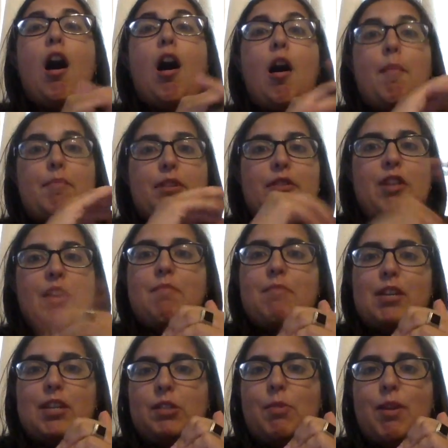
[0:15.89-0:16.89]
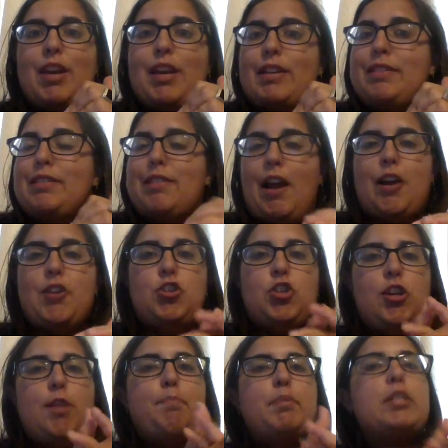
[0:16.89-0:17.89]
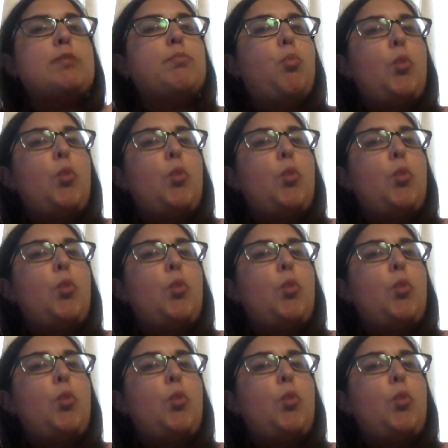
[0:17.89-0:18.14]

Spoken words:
The theme this week is side chips.